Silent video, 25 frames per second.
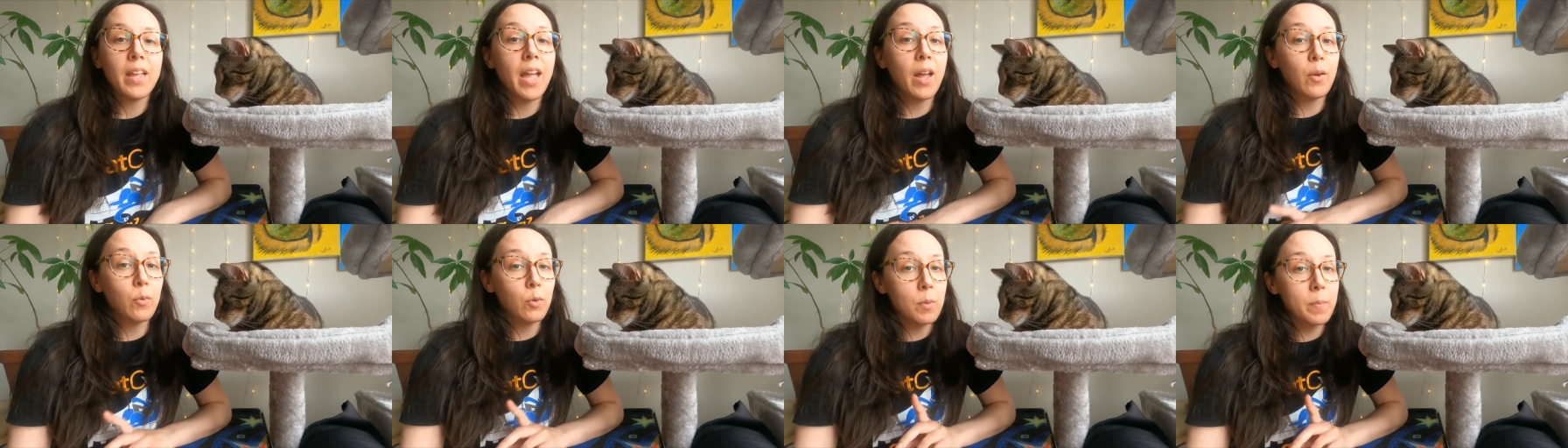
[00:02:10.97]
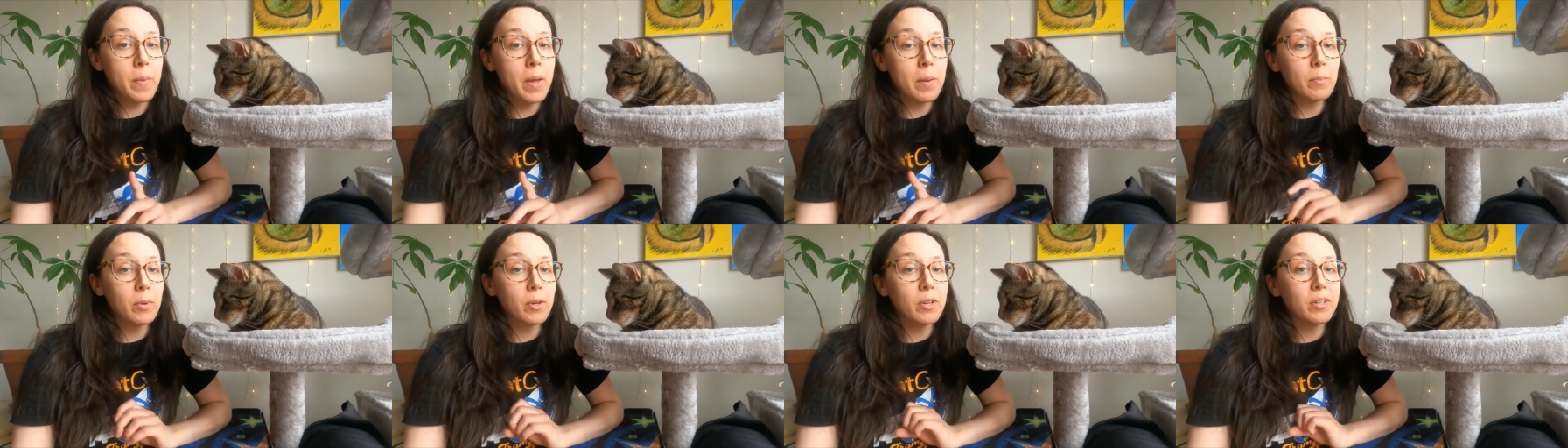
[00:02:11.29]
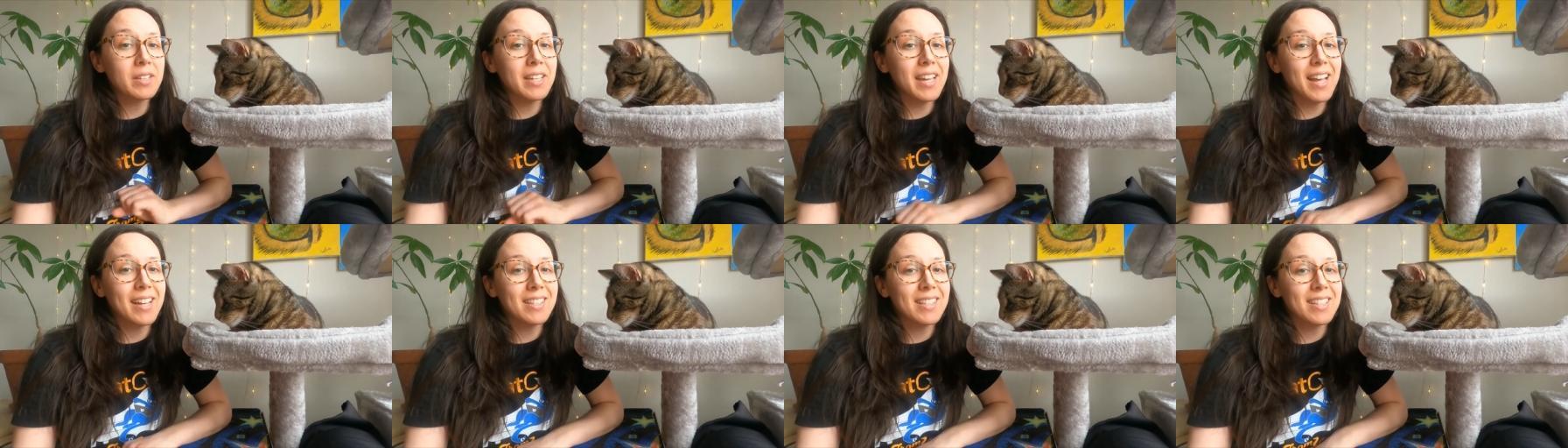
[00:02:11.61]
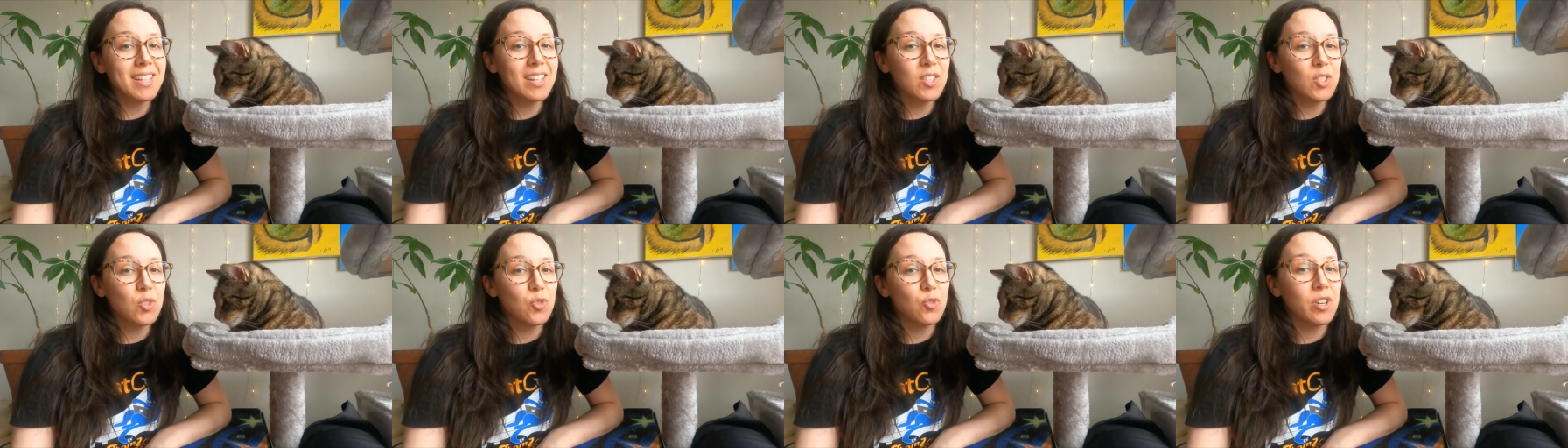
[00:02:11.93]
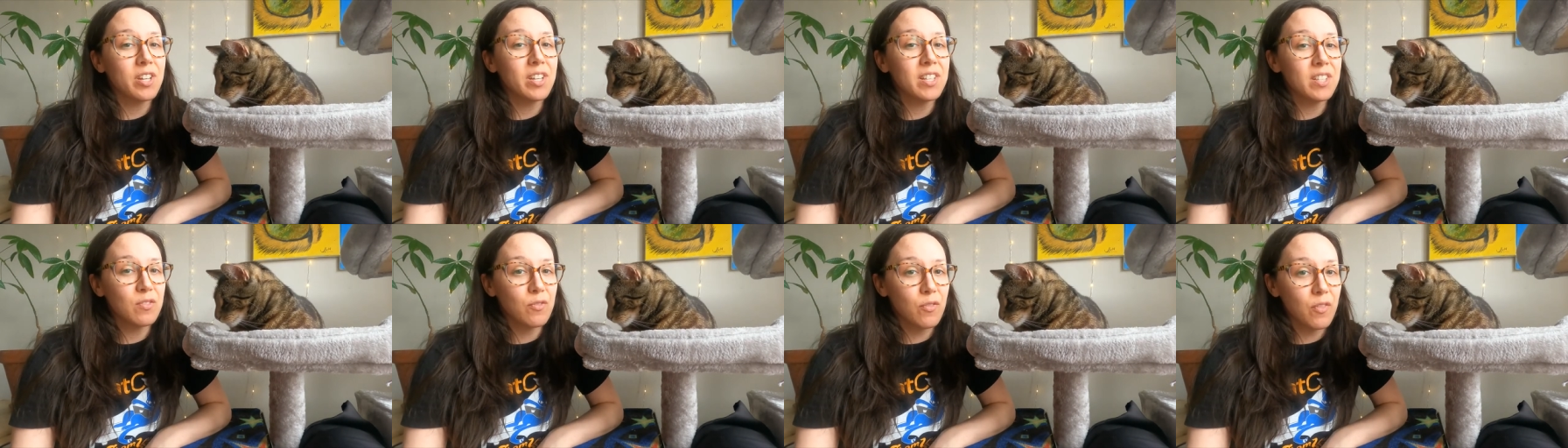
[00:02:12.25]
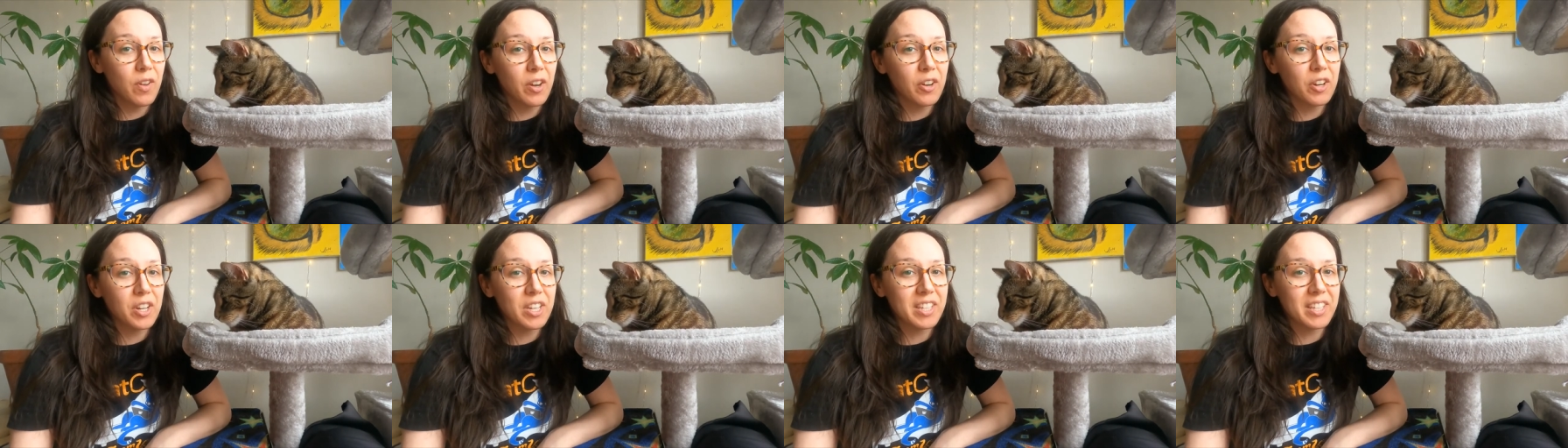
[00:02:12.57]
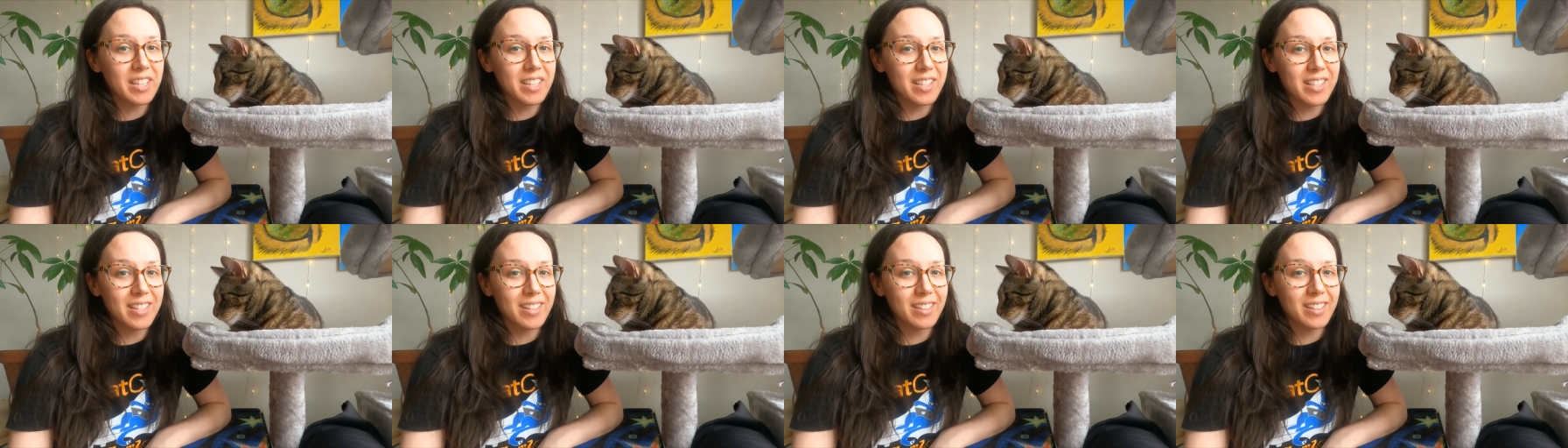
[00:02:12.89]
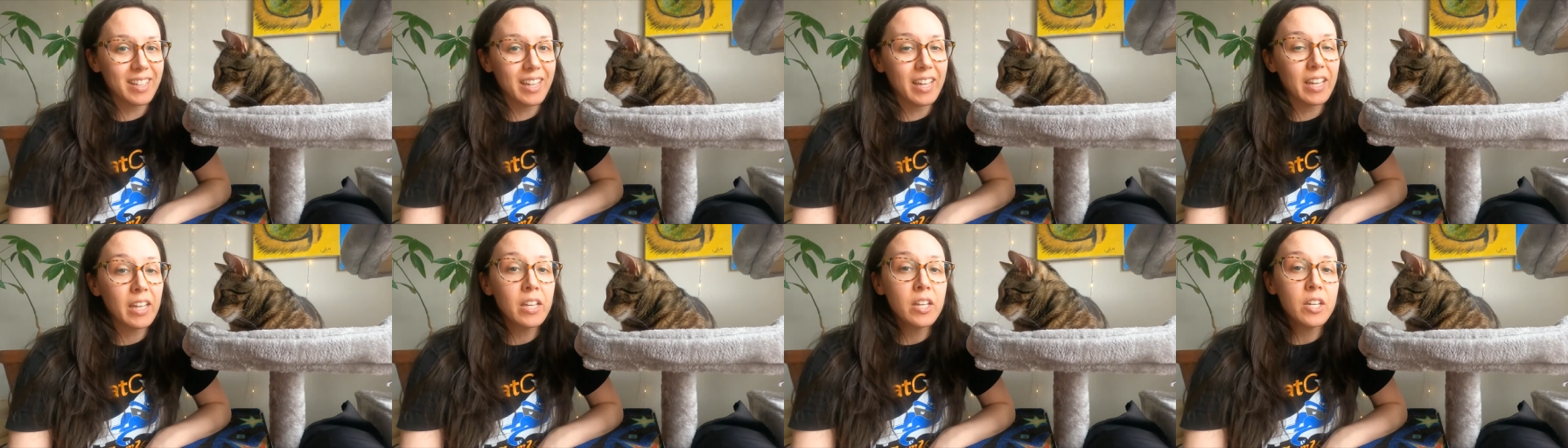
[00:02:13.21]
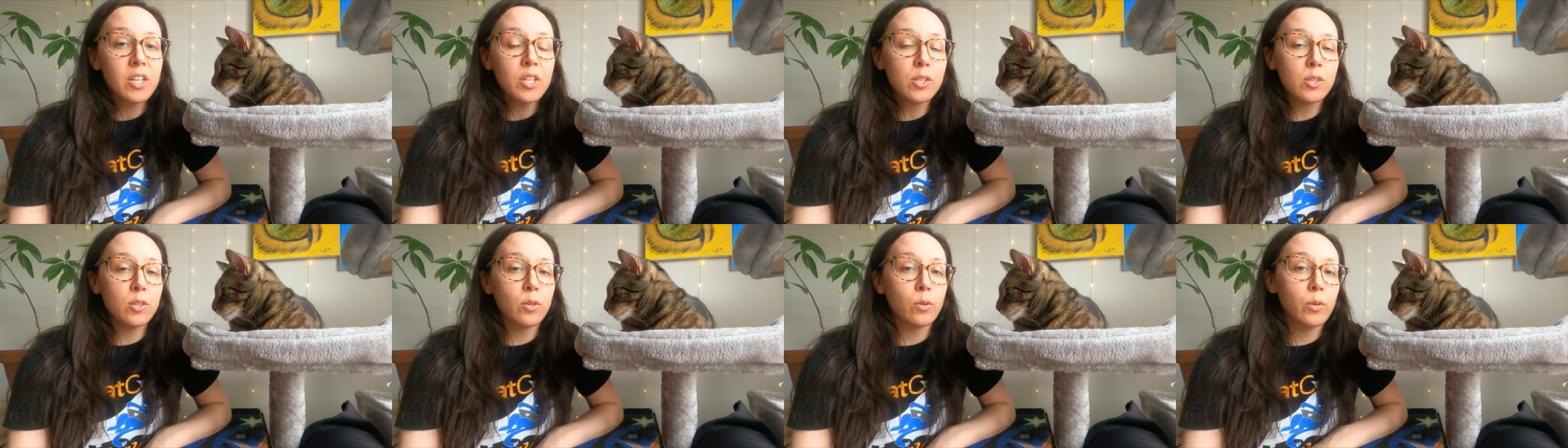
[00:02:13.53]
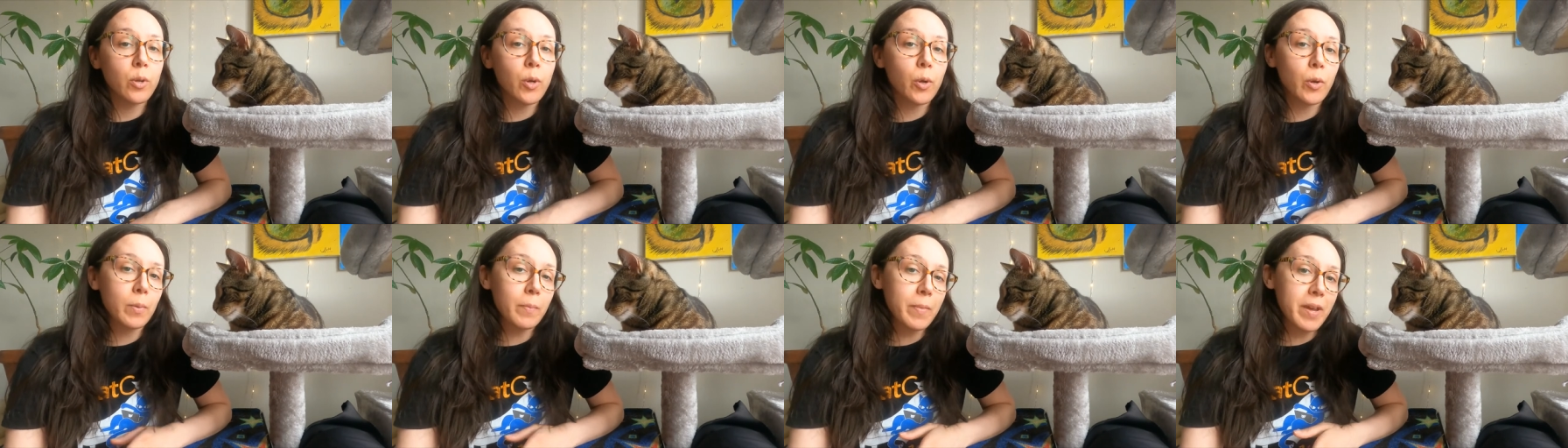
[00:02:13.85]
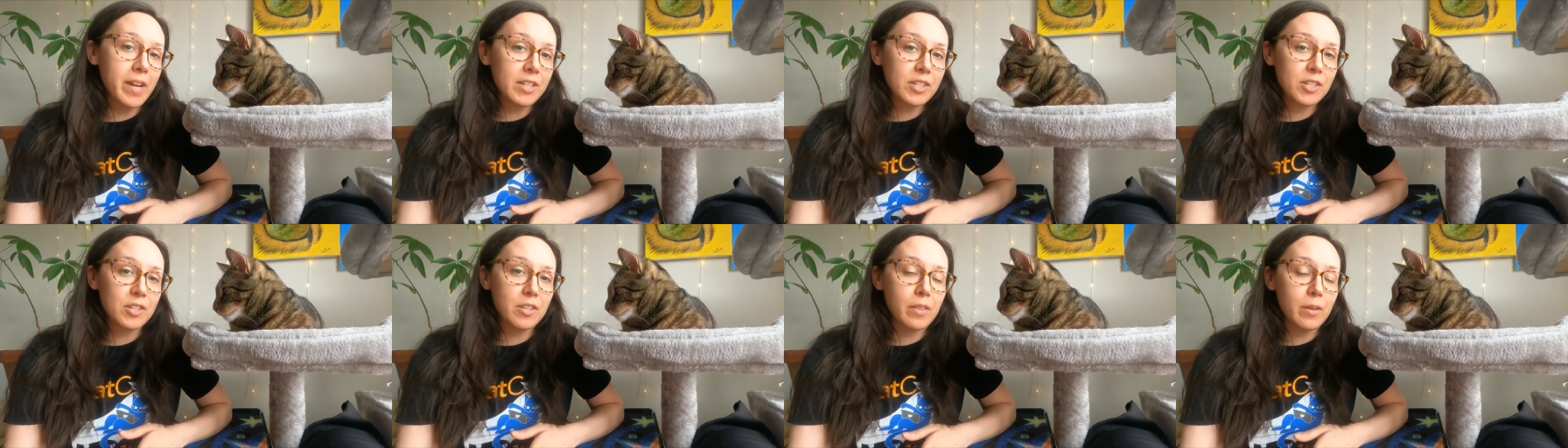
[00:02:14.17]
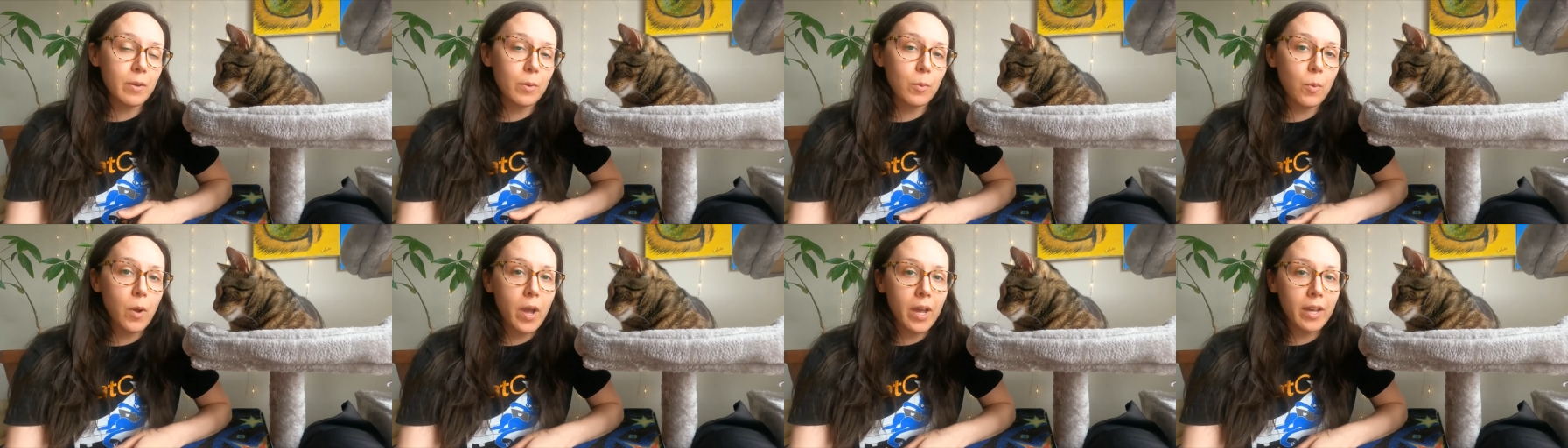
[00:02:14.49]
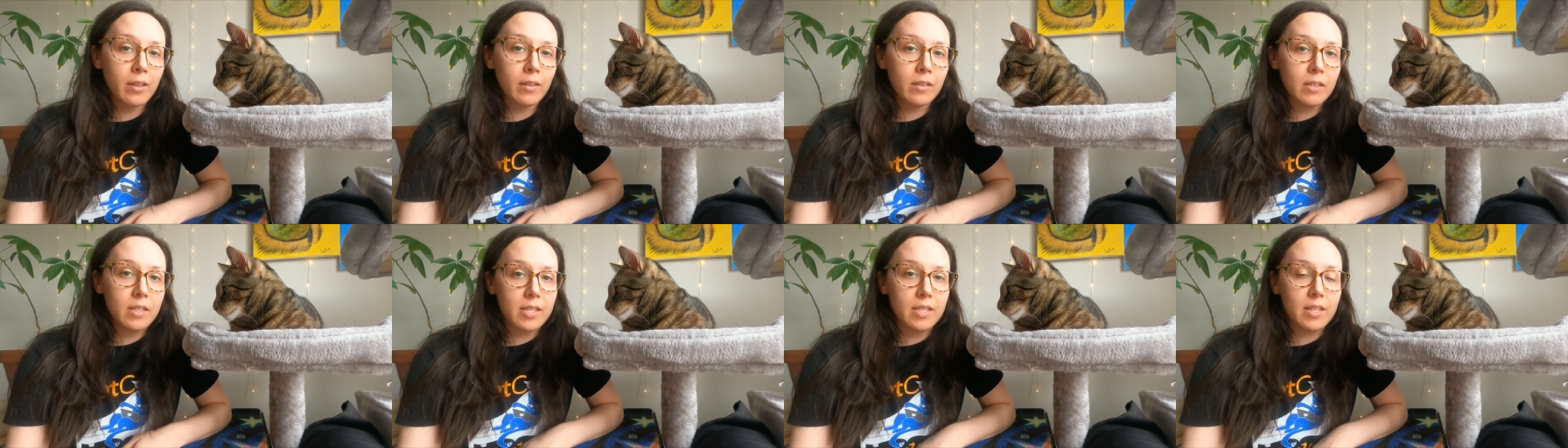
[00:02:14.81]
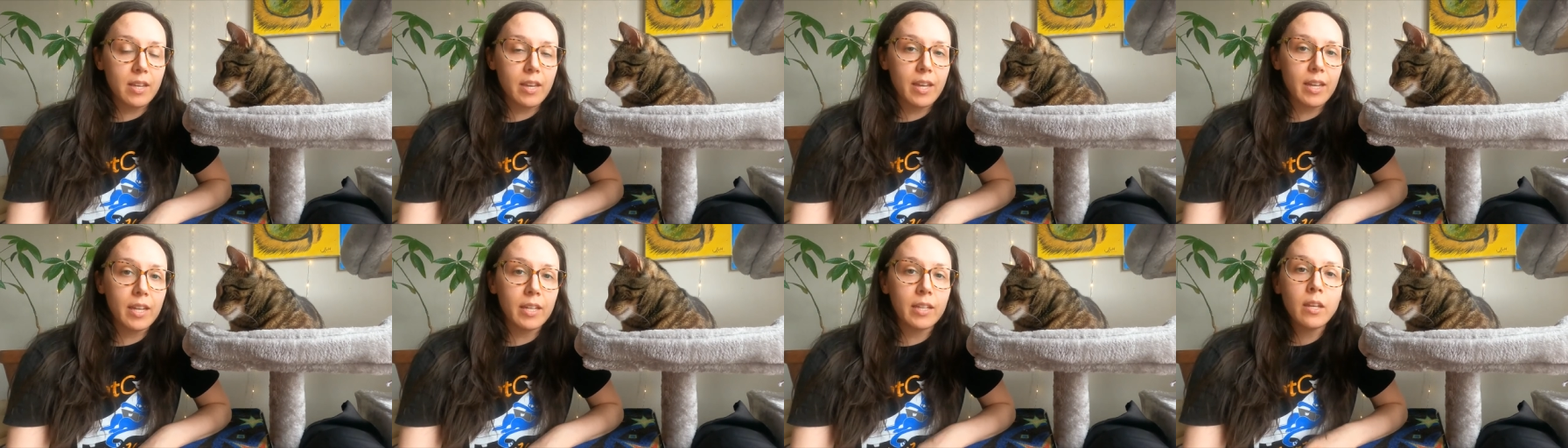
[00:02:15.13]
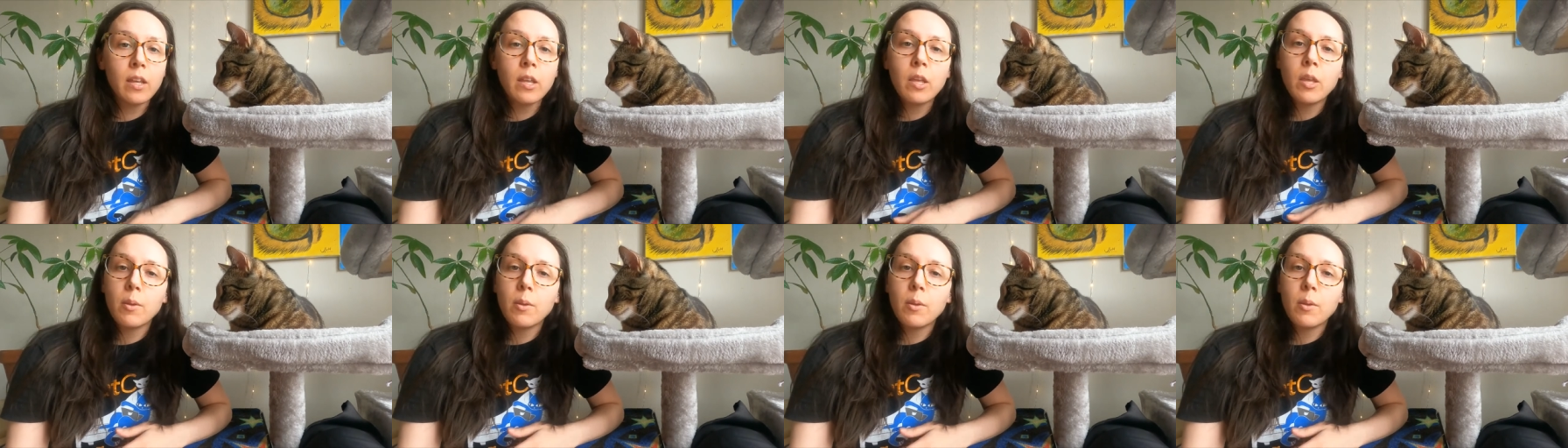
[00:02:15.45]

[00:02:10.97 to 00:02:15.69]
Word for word: And remember, cats get stressed very easily. So going back to their wild side,